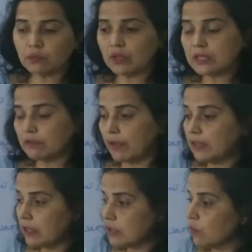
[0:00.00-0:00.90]
was
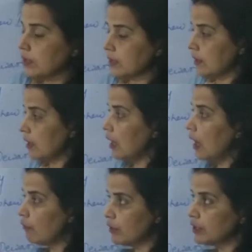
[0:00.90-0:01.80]

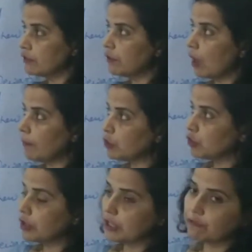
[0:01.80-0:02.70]
a wonderful
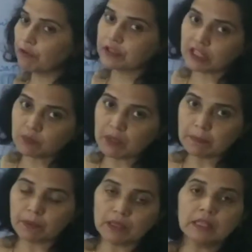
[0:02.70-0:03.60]
opportunity for such
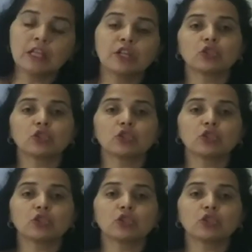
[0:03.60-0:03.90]
people.